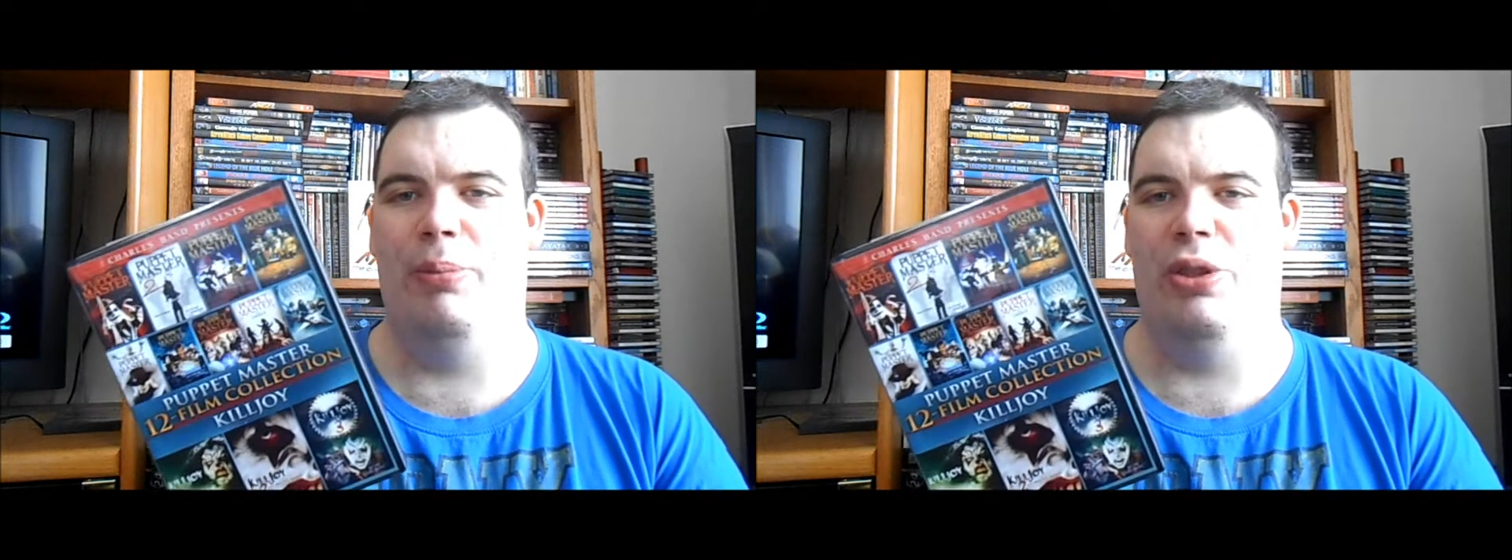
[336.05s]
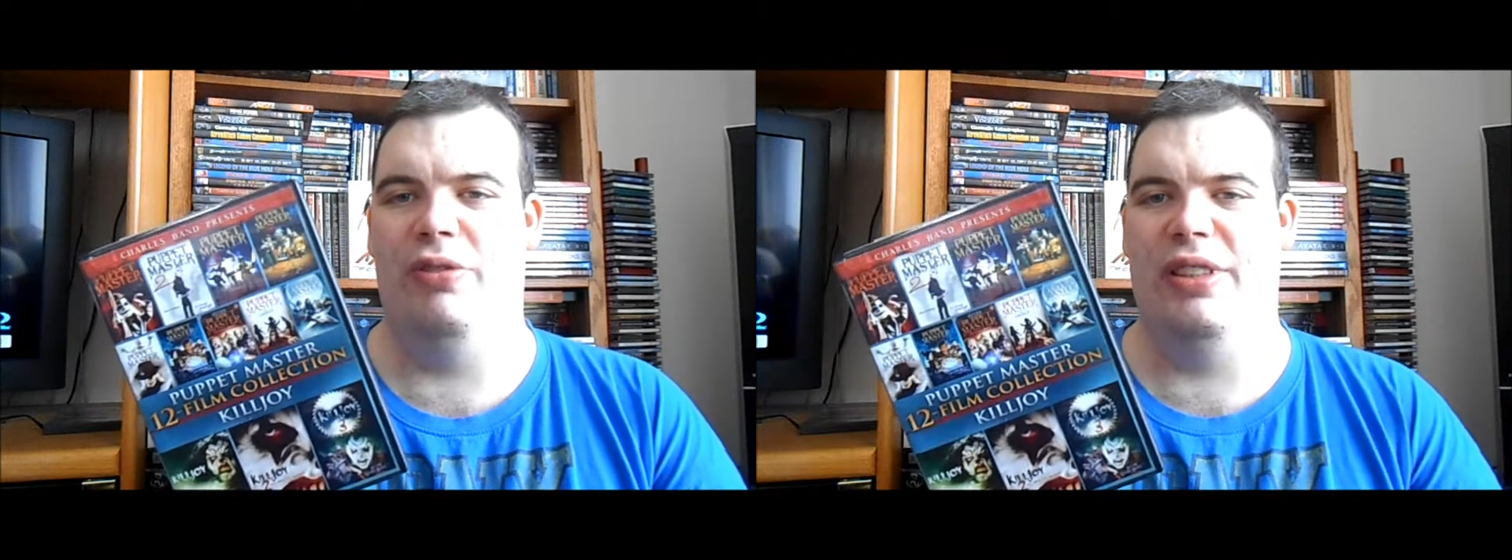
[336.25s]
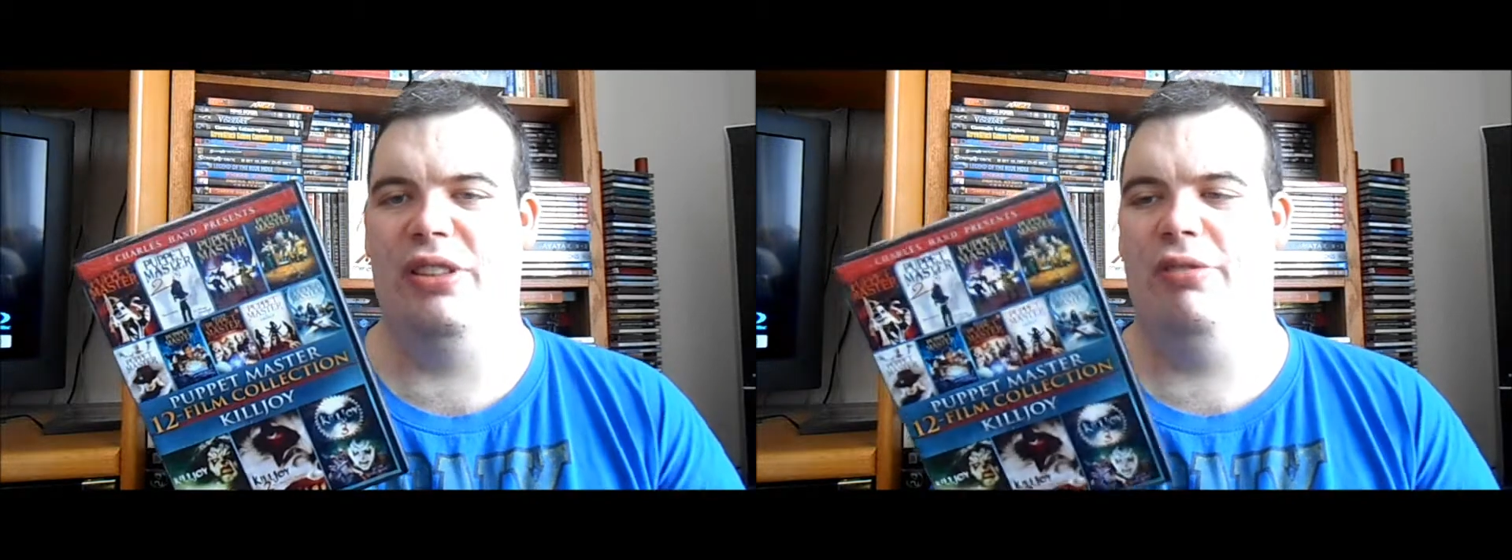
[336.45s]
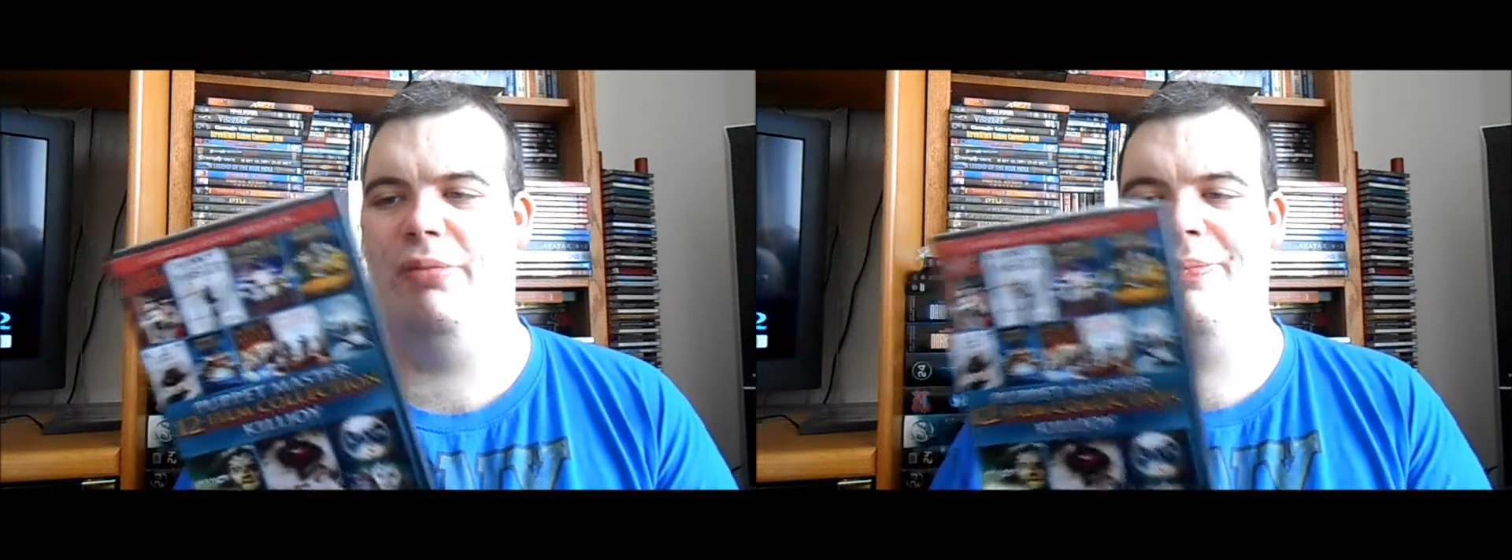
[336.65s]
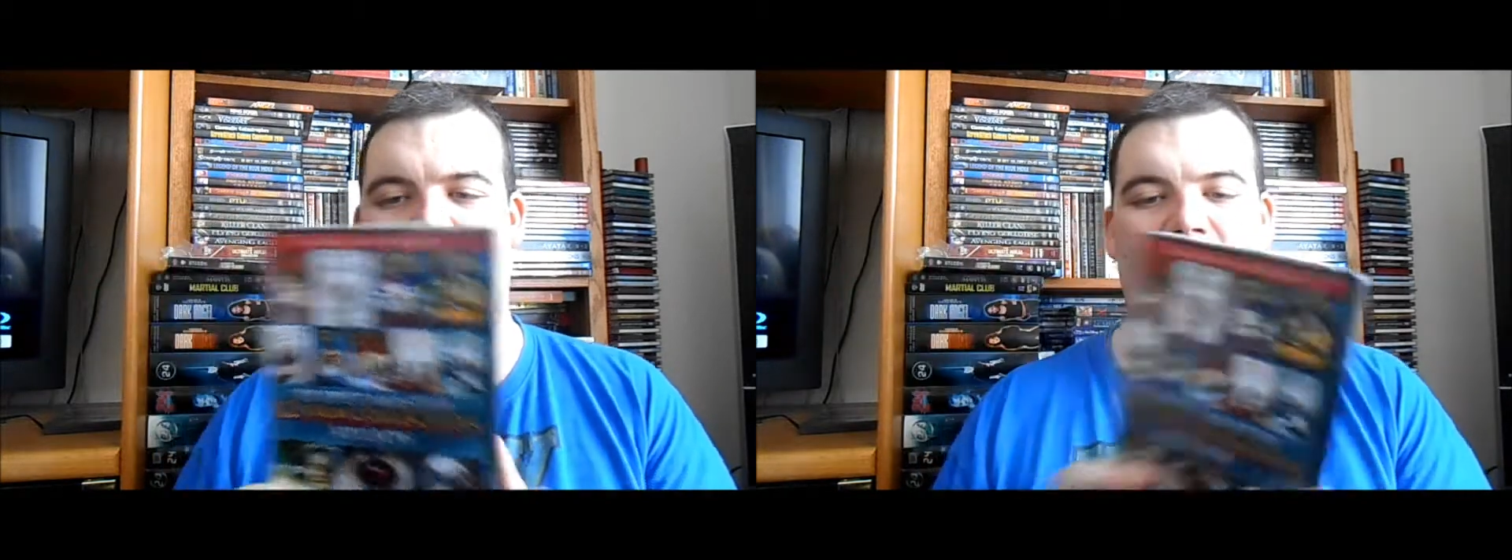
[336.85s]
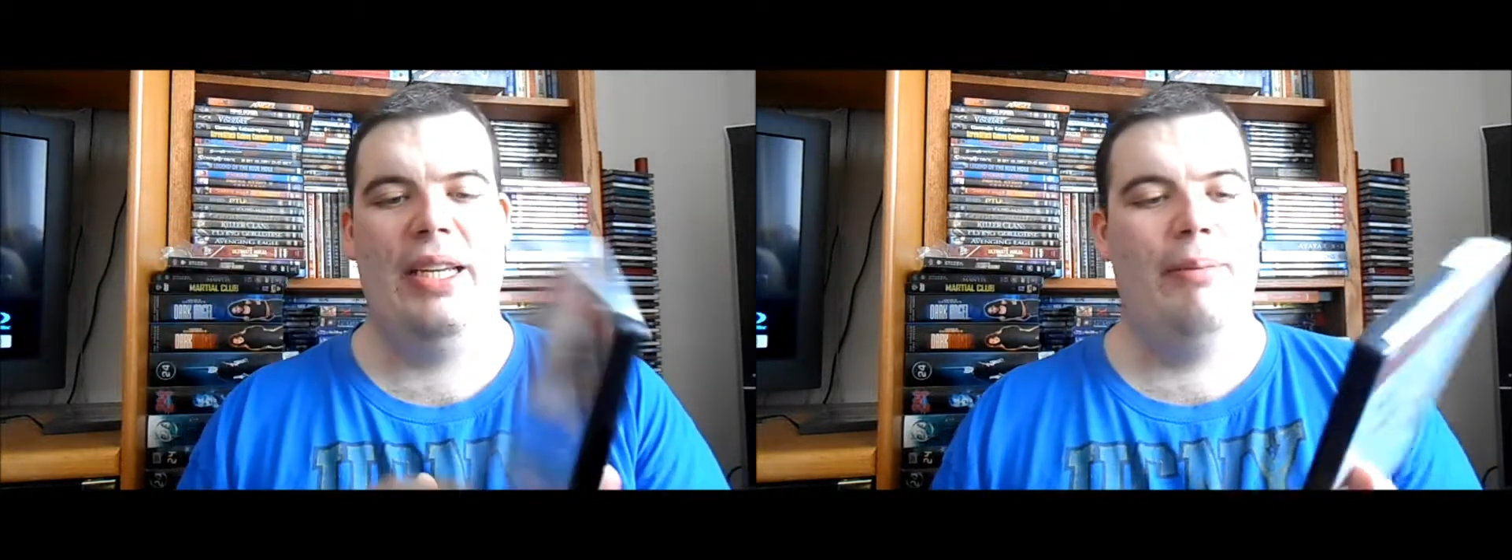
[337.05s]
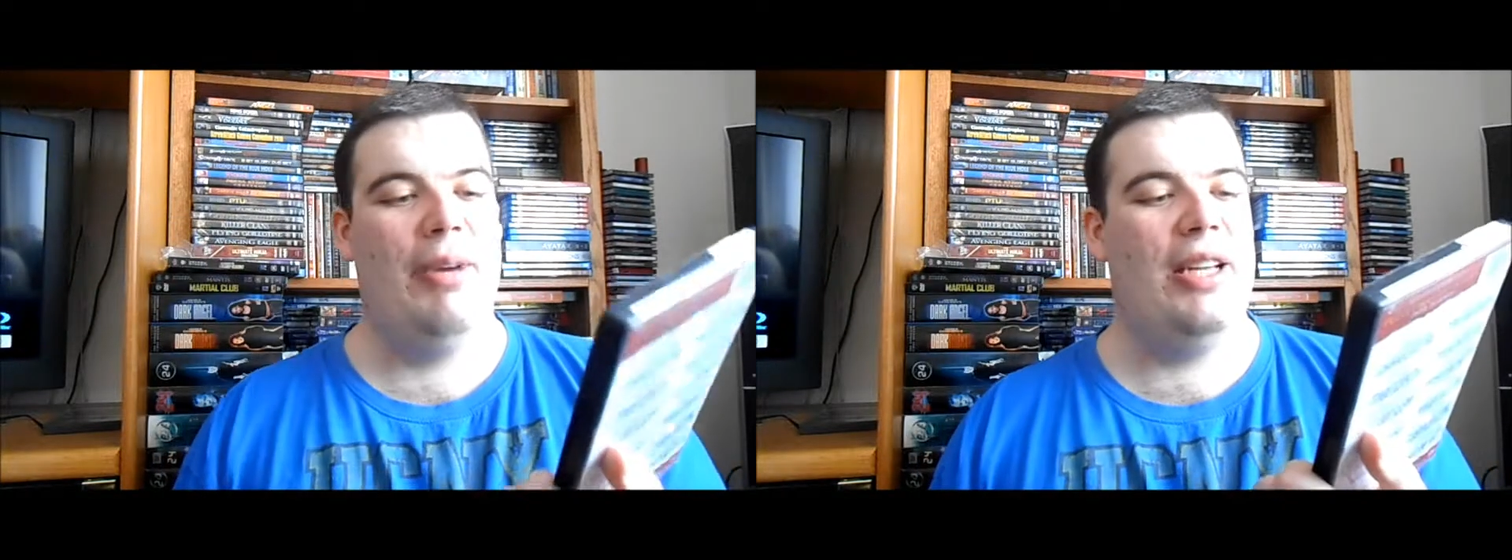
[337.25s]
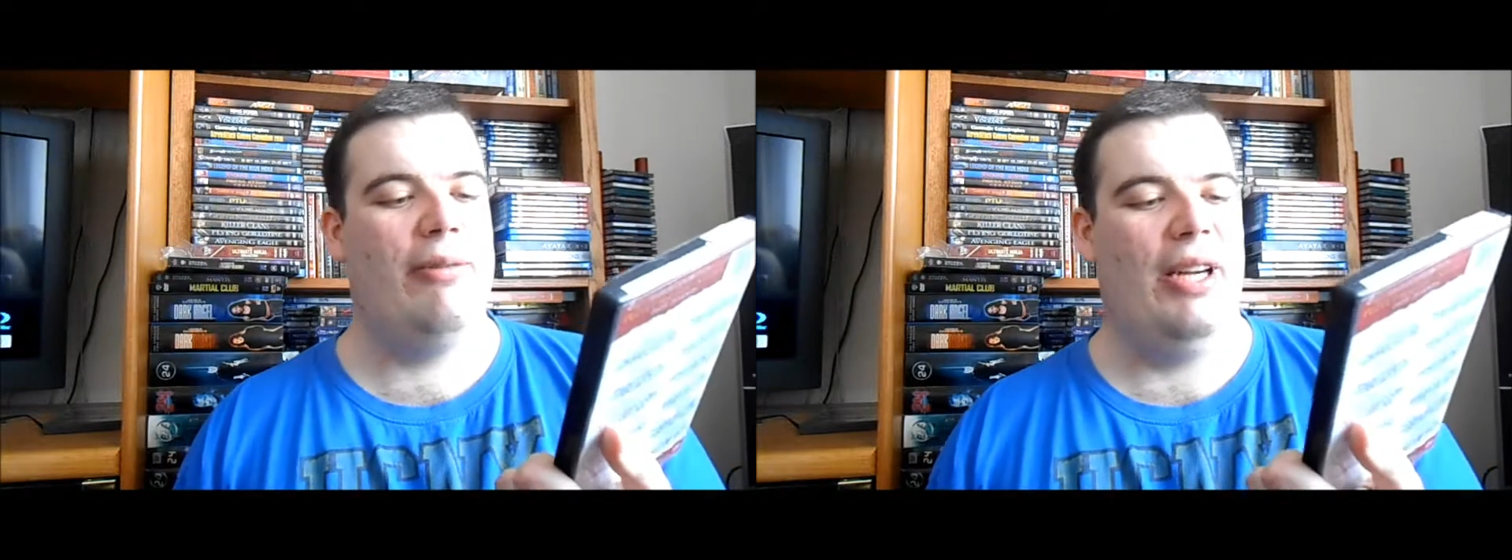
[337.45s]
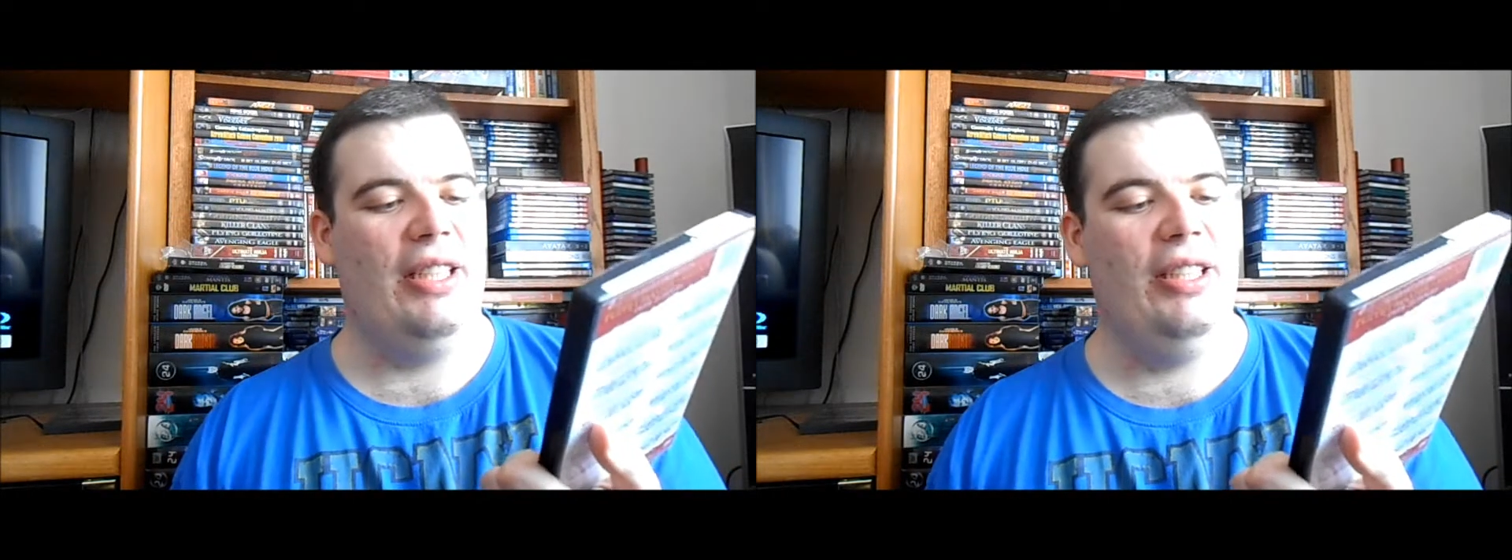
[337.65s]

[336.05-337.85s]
Blu-Rizzle, but anyway.